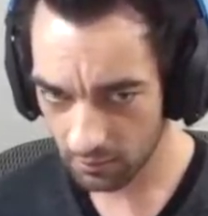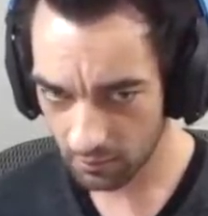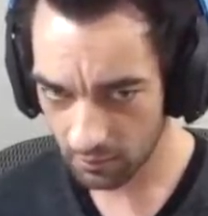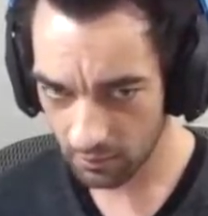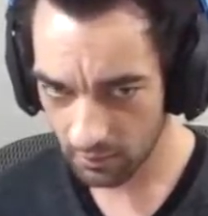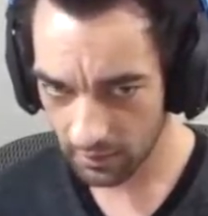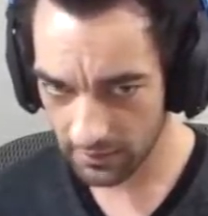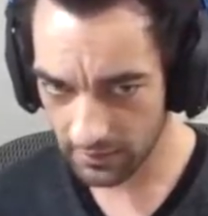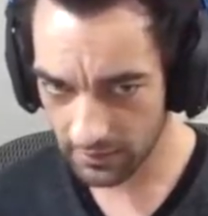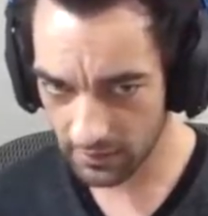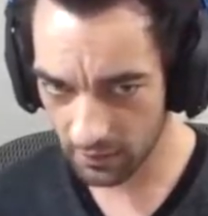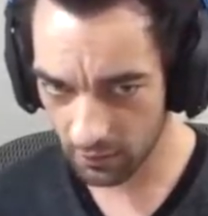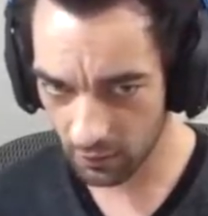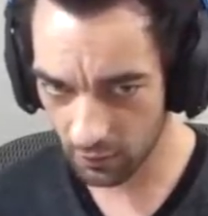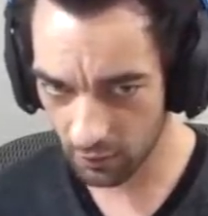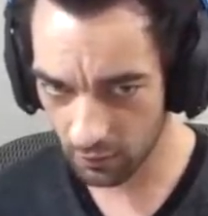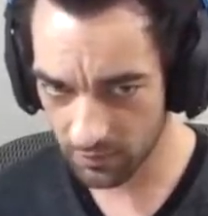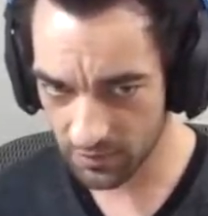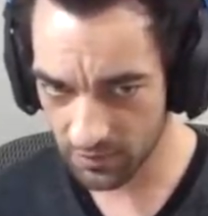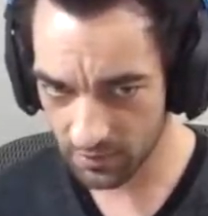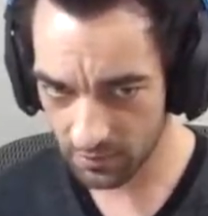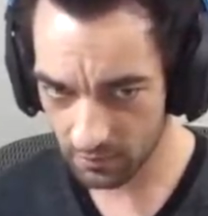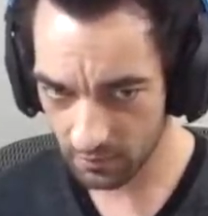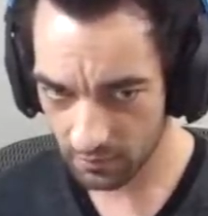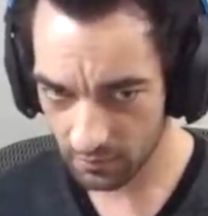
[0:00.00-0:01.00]
Let's go,
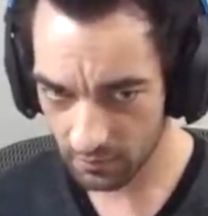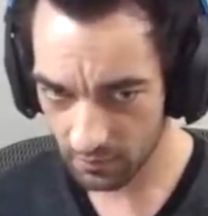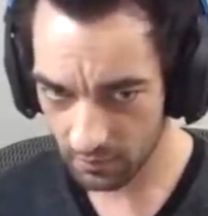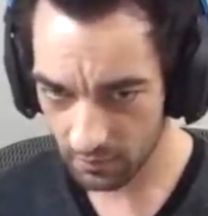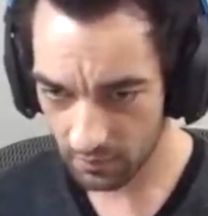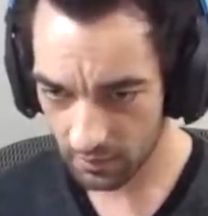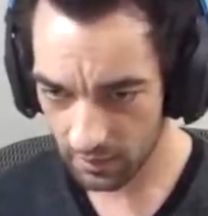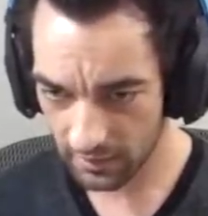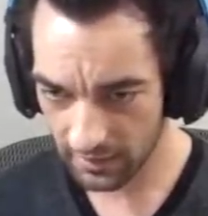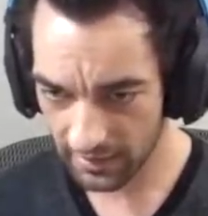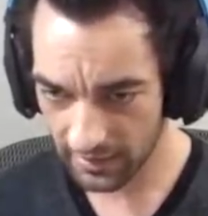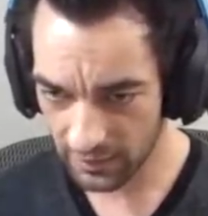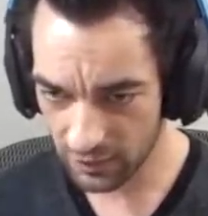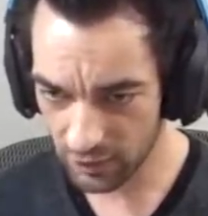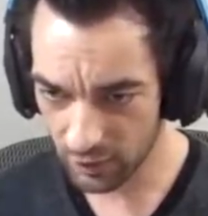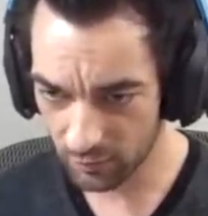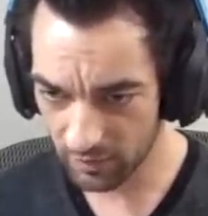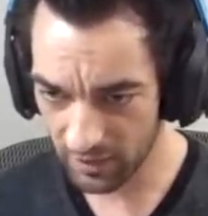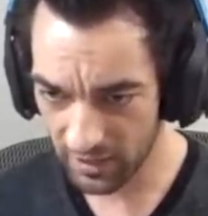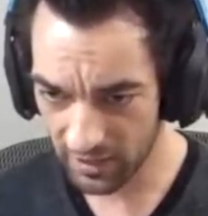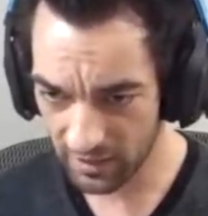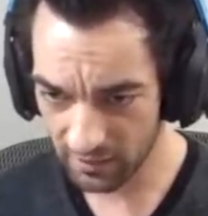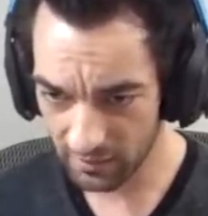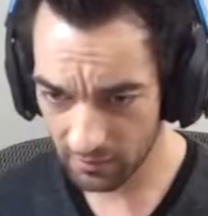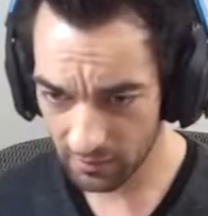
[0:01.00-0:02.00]
Holmes. I got you,
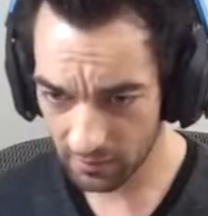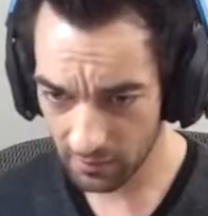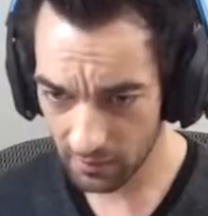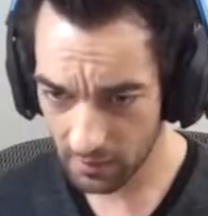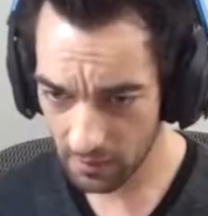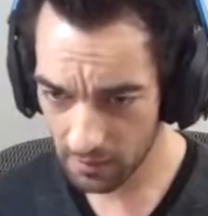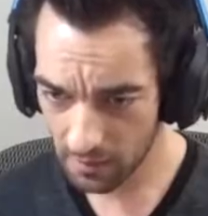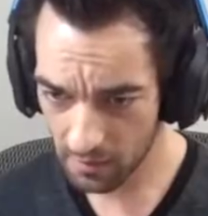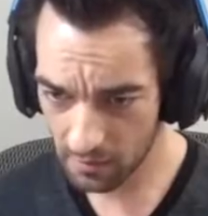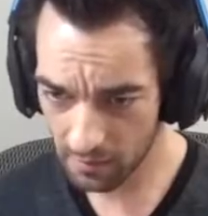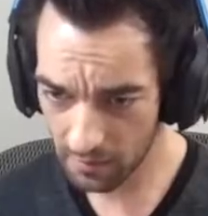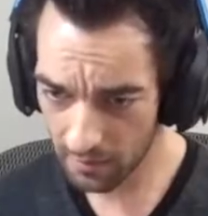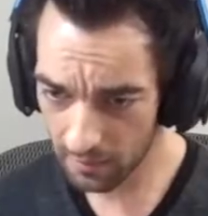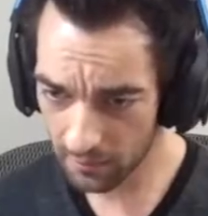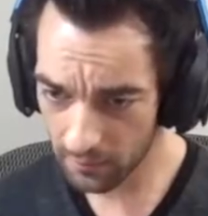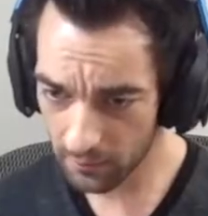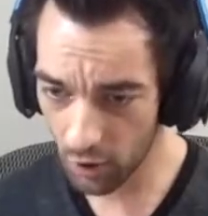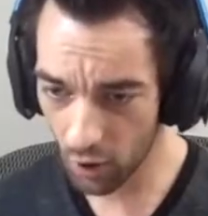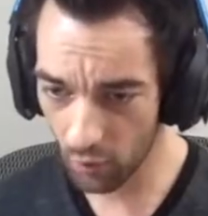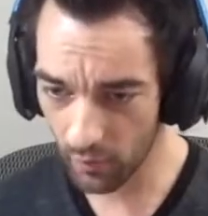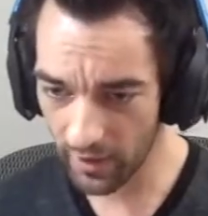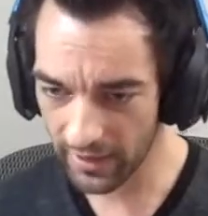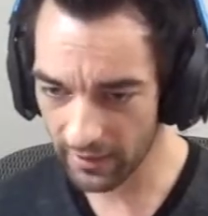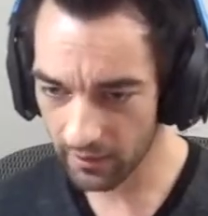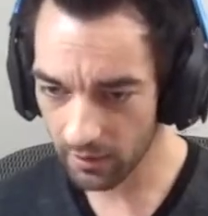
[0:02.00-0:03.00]
bruh. No way.